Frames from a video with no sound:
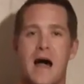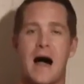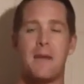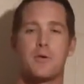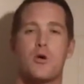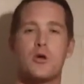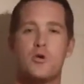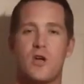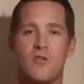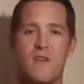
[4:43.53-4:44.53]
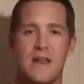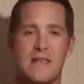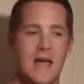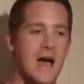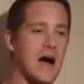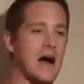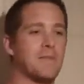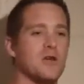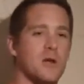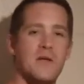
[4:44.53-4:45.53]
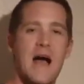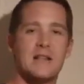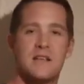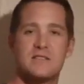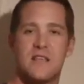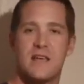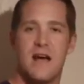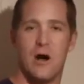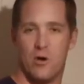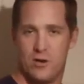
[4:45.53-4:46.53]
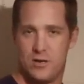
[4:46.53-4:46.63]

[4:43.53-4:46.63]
I'm going to get ready. I'm going to knock this thing out.